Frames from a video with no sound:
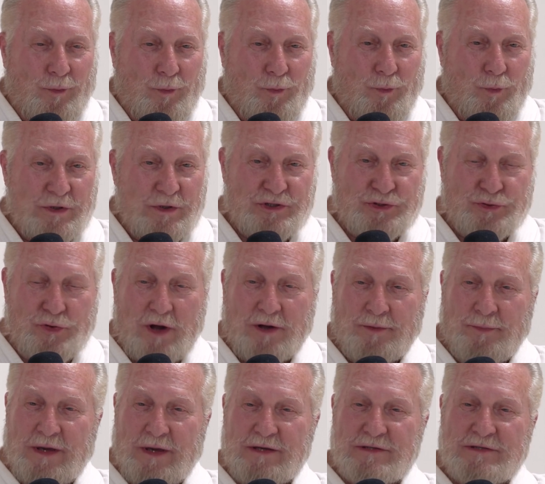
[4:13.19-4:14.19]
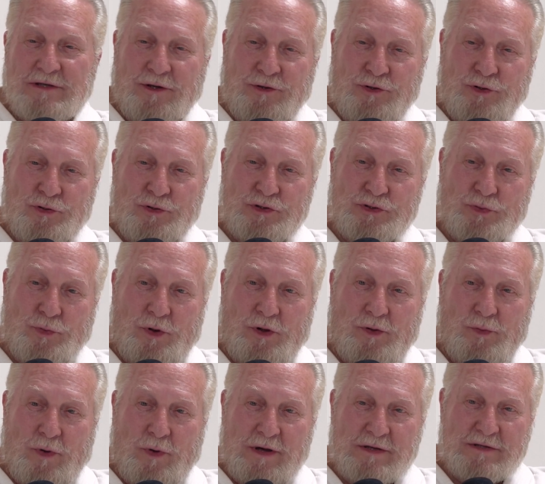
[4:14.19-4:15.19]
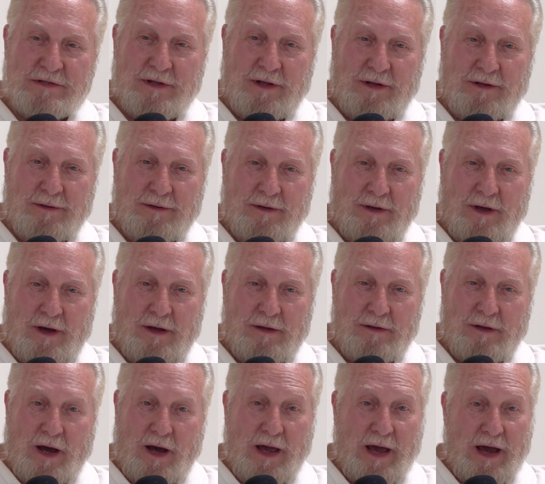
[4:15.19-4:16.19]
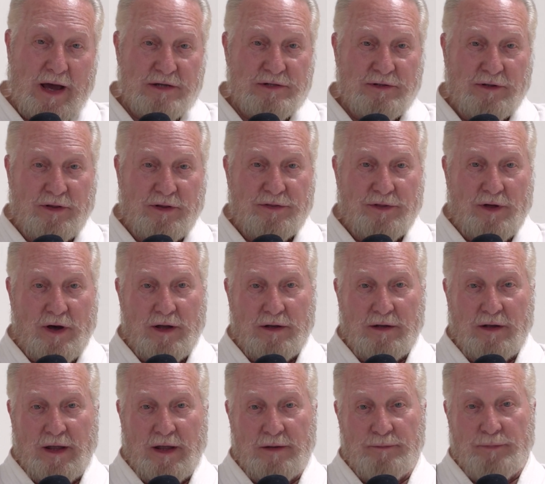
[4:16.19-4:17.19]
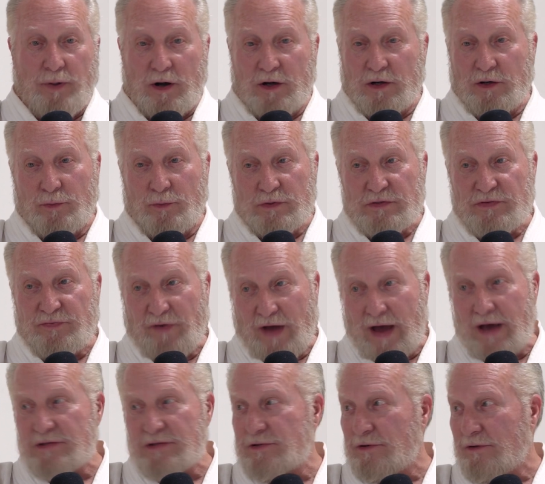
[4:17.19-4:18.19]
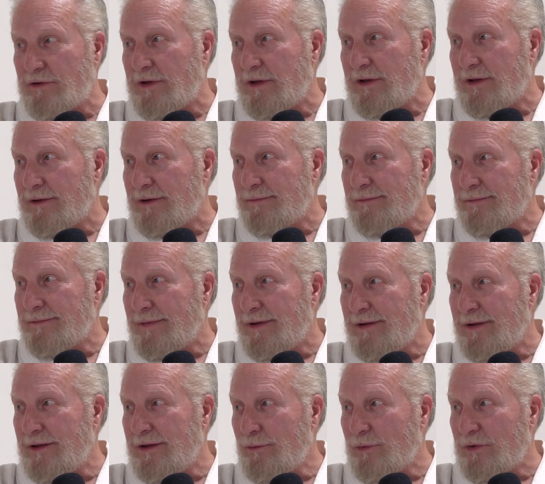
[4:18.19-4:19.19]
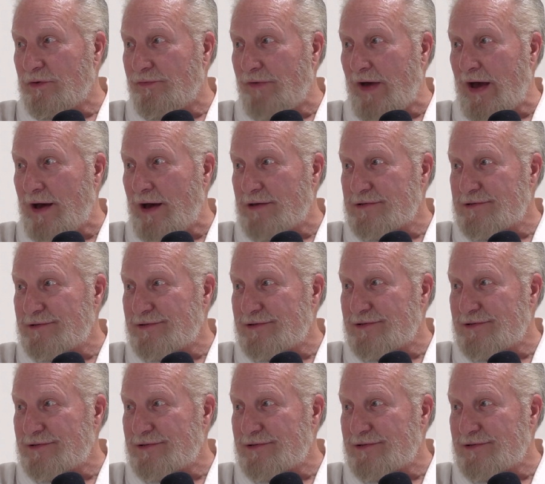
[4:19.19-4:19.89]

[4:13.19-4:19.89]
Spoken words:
what struck me as unusual was that I actually thought Ed Parker was faster than him, and he was fast.